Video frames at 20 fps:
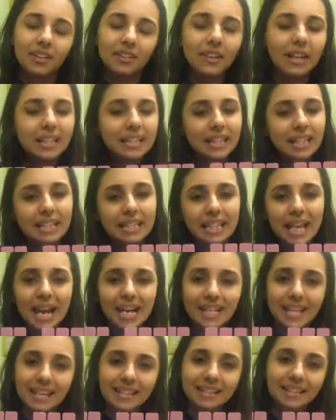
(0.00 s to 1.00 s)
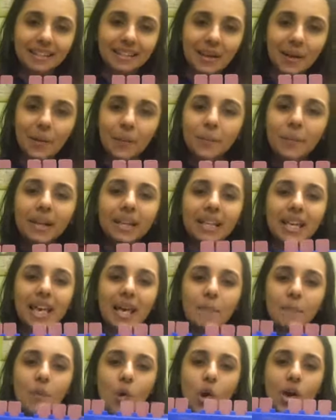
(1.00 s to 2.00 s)
You guys can start guessing. My
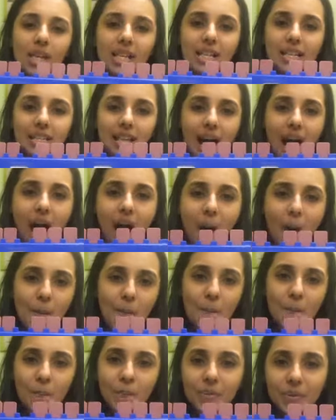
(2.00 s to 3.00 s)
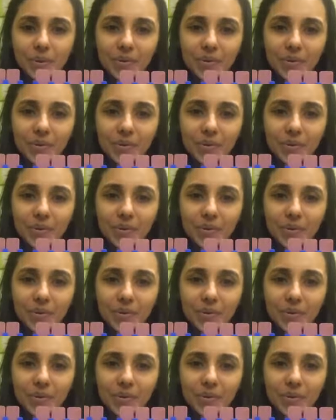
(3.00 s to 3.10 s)
game board is out.